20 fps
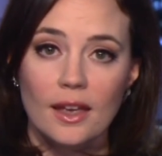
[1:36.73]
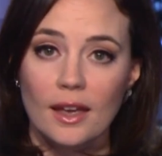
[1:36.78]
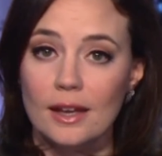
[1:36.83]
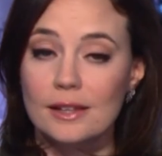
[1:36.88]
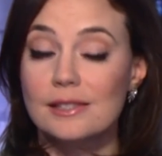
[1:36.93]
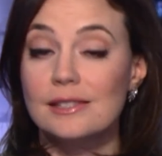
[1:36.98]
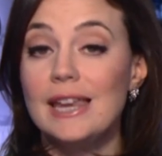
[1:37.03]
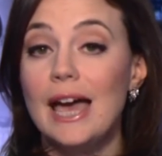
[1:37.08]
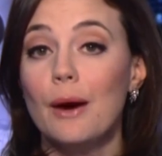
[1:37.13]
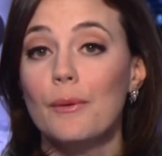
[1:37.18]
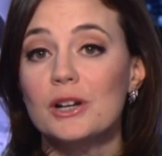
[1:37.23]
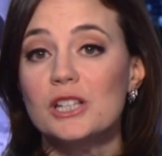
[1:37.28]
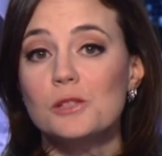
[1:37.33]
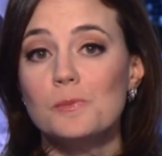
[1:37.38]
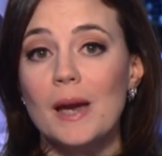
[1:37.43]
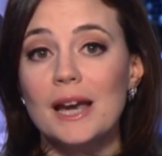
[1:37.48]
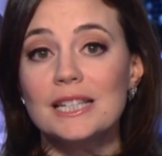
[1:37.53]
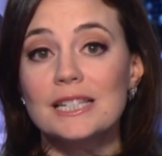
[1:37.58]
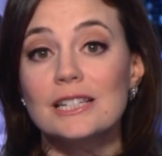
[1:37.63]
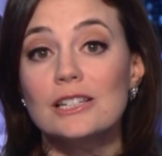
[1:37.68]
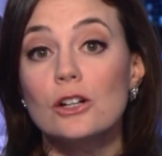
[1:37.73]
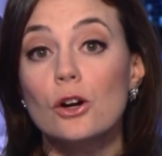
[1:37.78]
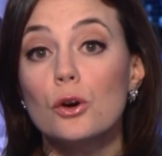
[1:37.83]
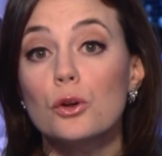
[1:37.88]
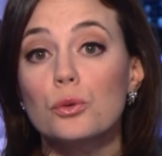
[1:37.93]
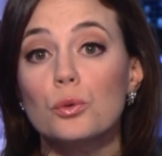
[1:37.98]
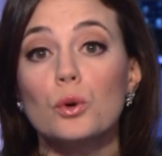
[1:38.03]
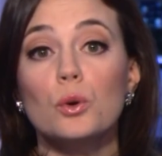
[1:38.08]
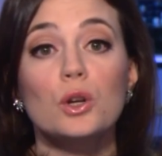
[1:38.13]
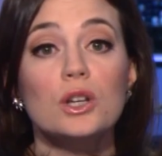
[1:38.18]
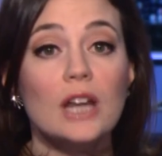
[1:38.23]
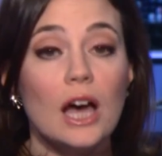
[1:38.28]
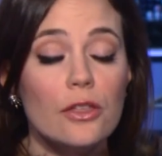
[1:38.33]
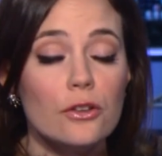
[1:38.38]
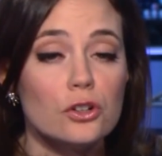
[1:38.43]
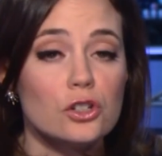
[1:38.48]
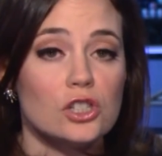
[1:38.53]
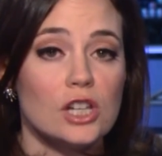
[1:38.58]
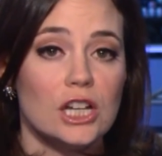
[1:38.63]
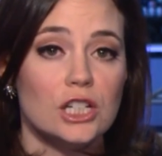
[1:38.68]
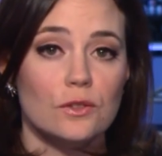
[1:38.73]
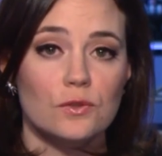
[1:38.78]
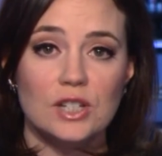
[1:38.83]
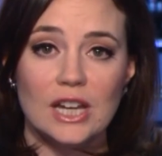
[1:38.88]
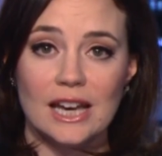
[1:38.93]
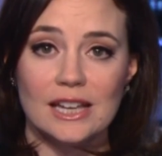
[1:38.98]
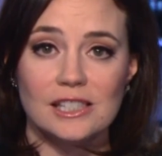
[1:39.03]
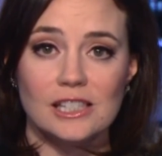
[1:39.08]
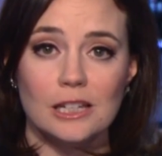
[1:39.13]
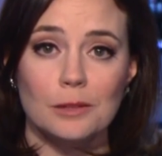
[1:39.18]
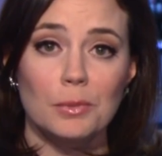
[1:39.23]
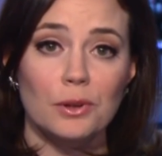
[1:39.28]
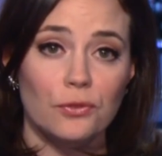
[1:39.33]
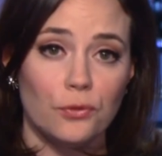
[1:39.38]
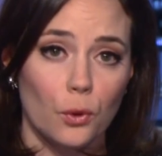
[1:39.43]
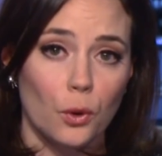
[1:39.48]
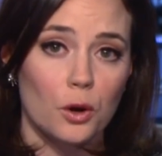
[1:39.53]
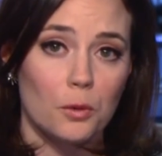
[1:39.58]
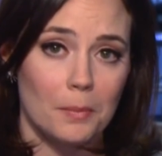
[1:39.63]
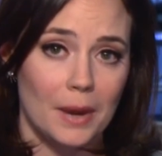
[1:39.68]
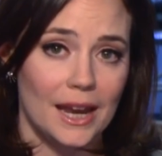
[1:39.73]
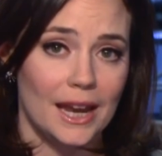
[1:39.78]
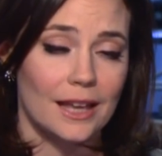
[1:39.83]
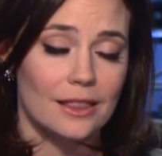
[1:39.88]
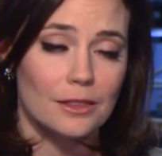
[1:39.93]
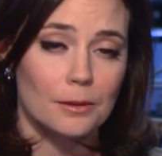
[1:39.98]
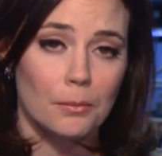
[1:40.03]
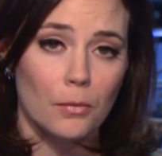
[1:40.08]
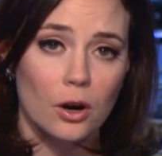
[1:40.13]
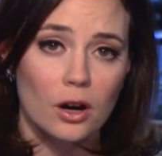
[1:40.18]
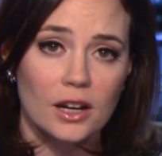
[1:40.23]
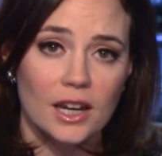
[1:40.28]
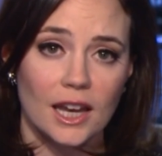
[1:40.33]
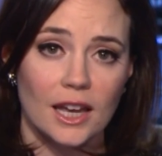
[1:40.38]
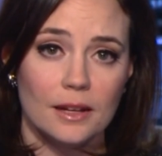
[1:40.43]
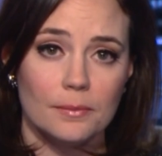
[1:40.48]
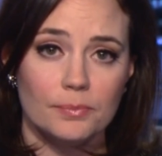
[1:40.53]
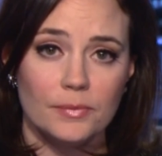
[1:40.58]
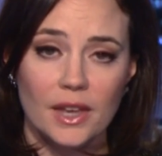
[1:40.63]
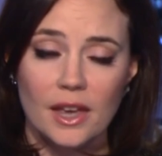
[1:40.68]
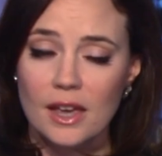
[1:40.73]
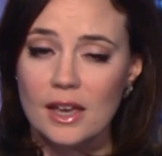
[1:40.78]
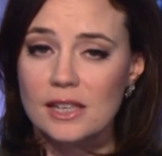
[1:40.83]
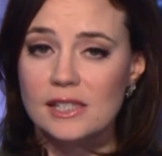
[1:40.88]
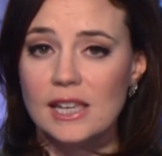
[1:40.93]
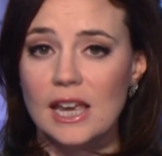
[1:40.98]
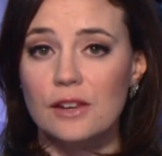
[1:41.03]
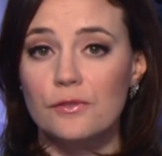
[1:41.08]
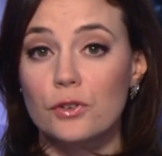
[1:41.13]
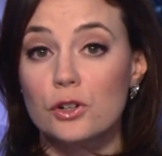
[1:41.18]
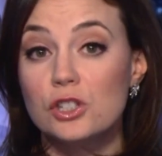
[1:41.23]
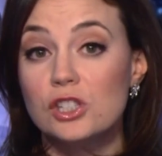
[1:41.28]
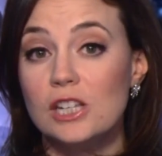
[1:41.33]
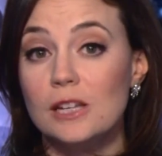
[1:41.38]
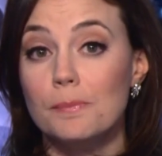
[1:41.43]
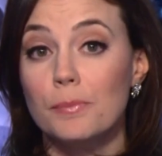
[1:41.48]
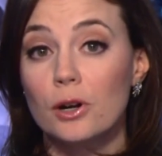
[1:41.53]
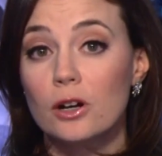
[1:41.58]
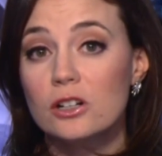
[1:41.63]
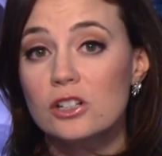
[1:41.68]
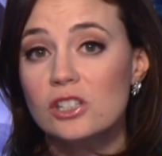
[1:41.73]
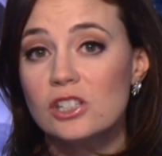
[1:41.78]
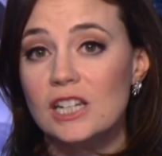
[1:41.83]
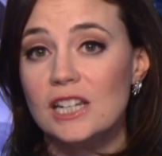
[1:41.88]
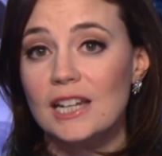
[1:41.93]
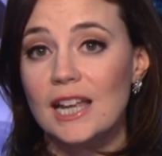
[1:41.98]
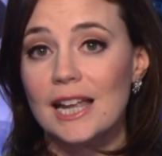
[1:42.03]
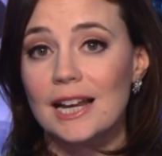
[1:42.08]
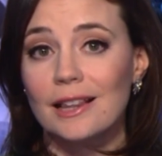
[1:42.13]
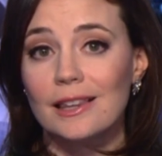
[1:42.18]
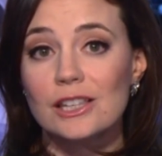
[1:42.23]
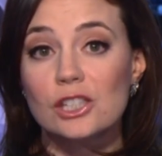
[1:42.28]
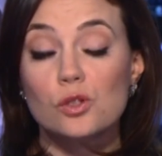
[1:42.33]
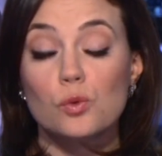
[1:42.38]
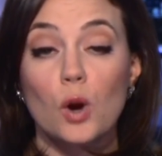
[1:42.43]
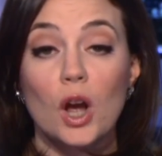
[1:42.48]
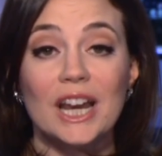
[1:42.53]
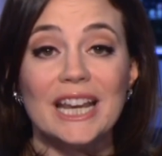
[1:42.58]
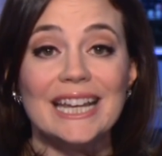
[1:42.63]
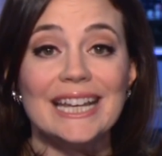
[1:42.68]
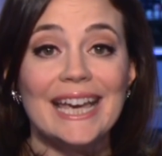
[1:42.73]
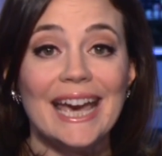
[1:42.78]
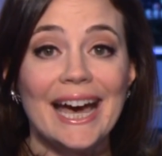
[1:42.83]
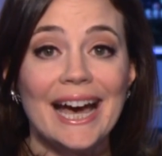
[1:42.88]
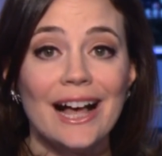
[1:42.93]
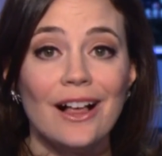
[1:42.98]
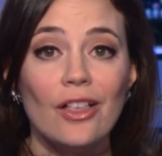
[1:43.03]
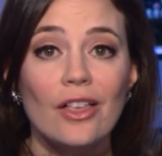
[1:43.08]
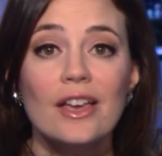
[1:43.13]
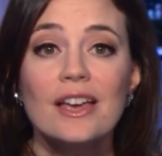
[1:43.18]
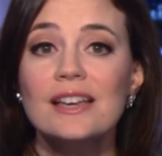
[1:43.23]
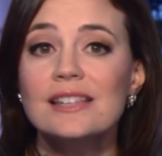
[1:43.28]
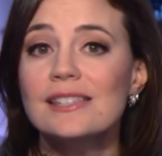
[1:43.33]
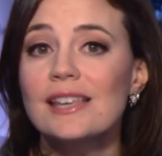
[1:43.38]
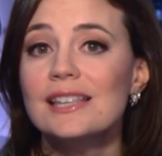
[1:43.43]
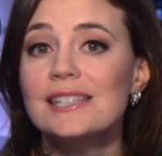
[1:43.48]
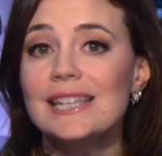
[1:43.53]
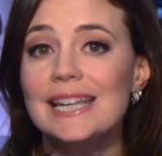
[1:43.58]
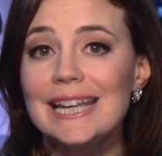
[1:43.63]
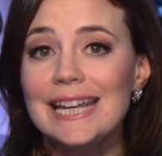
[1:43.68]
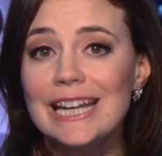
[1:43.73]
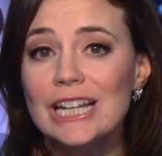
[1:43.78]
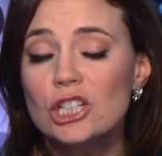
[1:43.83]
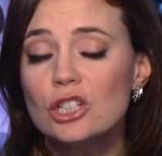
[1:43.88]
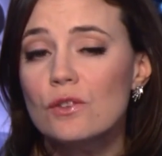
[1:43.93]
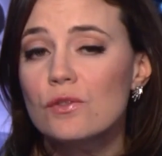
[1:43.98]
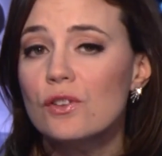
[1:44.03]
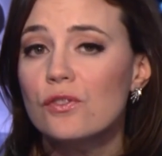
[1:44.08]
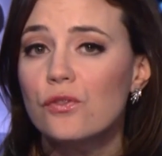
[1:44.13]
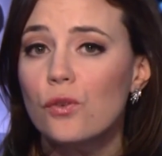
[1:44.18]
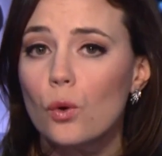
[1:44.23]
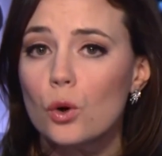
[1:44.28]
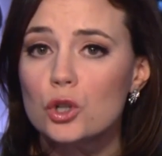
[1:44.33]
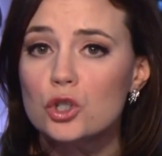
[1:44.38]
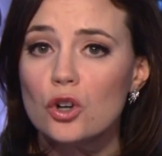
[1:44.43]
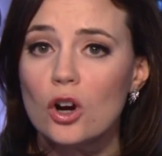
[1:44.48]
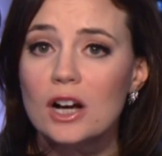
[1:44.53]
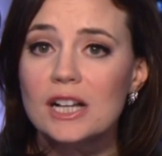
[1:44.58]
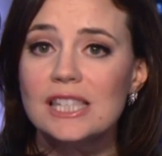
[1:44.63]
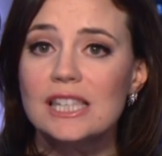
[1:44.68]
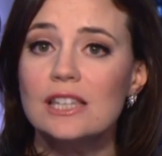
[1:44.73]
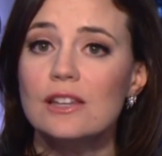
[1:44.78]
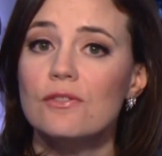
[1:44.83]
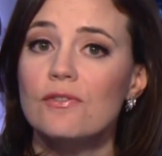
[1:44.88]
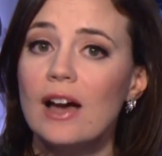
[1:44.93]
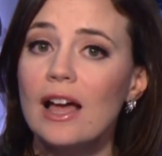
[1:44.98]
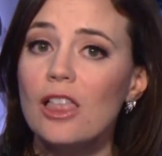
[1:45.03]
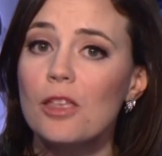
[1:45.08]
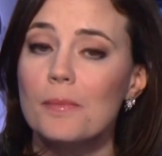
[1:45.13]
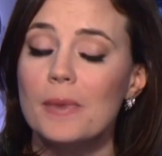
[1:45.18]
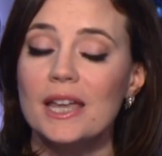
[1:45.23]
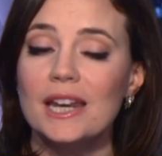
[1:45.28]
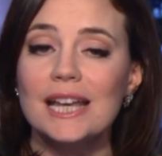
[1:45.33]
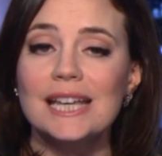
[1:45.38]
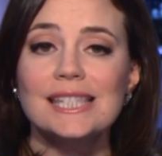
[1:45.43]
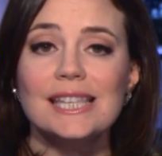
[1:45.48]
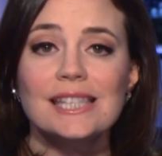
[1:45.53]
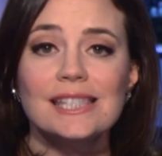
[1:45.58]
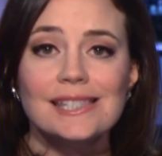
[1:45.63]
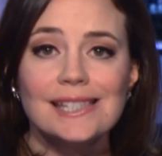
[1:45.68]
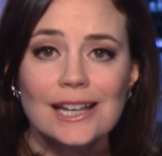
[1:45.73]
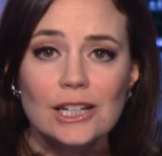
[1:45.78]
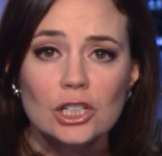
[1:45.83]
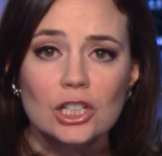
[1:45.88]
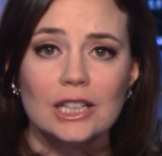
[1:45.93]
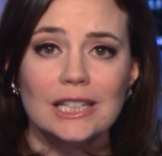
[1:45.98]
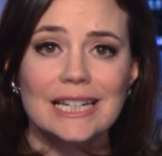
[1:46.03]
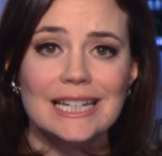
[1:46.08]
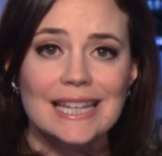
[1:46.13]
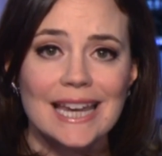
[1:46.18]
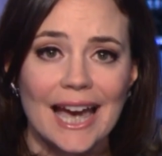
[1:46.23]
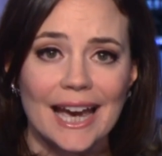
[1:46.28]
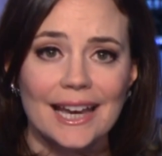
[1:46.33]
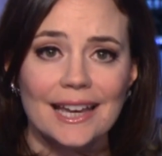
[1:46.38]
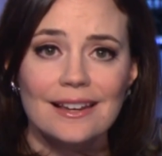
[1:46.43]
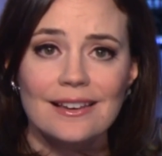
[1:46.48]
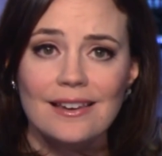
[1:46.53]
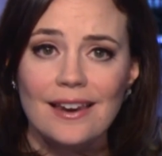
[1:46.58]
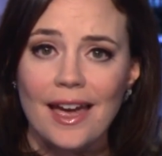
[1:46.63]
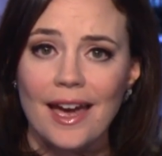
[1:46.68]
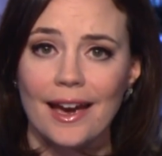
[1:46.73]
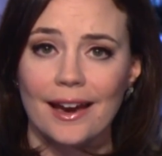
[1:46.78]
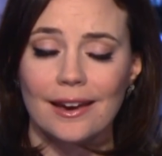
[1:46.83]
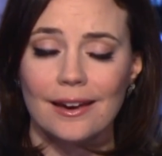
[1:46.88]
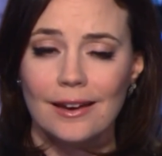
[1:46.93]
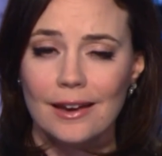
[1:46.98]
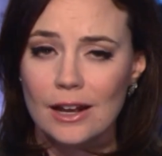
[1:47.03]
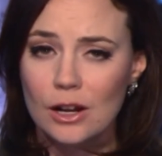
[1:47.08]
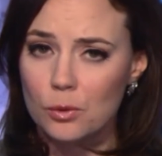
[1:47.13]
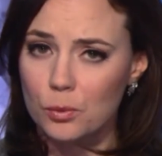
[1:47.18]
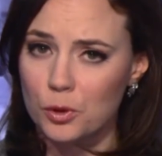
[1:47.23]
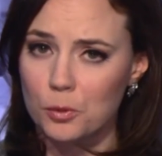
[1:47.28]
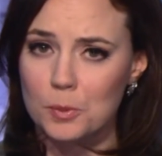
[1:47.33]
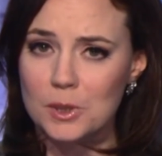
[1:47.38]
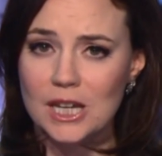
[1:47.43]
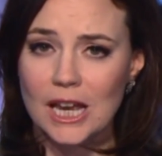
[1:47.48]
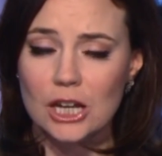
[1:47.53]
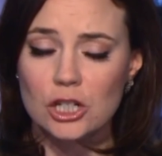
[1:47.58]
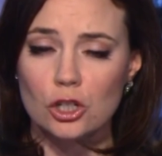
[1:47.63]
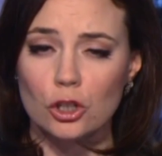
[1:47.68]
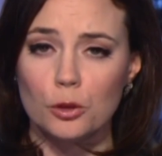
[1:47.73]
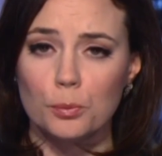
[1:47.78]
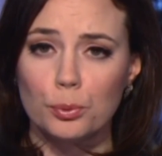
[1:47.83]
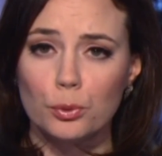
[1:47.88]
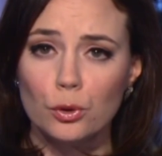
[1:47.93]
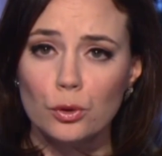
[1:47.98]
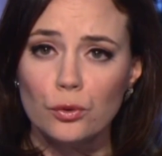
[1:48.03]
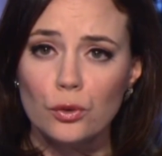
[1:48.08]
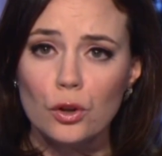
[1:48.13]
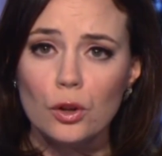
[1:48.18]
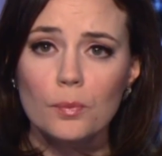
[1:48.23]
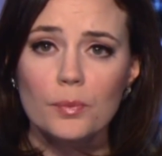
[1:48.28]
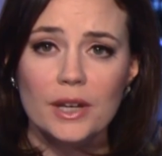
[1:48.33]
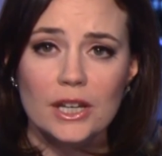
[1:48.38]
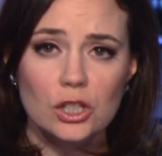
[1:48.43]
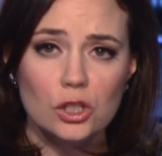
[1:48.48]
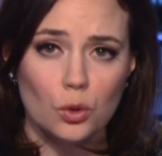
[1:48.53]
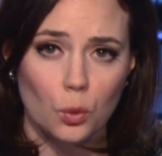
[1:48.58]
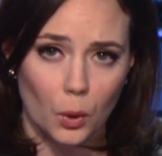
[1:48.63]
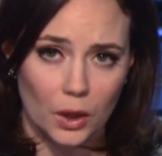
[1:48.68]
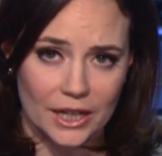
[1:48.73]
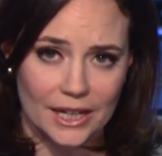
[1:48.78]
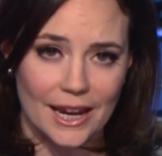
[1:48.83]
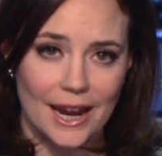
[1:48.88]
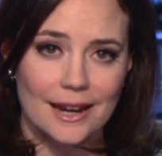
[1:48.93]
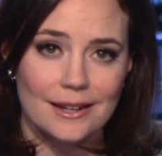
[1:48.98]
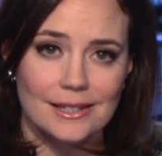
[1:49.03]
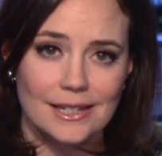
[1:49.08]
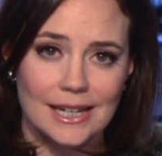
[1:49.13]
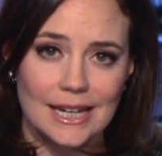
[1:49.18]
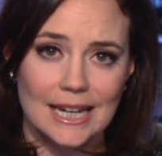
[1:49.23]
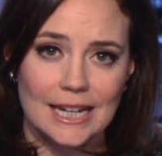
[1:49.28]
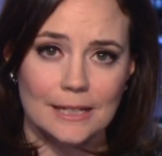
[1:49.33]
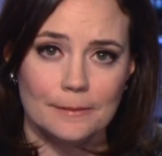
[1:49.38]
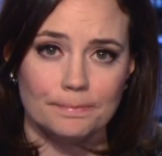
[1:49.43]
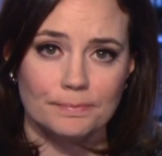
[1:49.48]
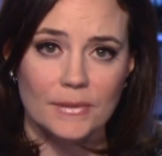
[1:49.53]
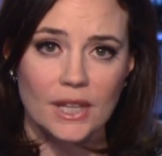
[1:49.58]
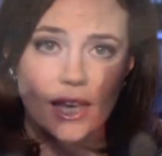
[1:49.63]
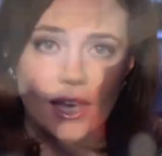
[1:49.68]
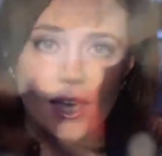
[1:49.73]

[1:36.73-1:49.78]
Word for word: It's now expected expected to go through another stage of testing before it may hit the market. Sanford C. Bernstein analyst Ronny Gal says each of the four drugs in development is essentially neck and neck, with potential approval in 2018.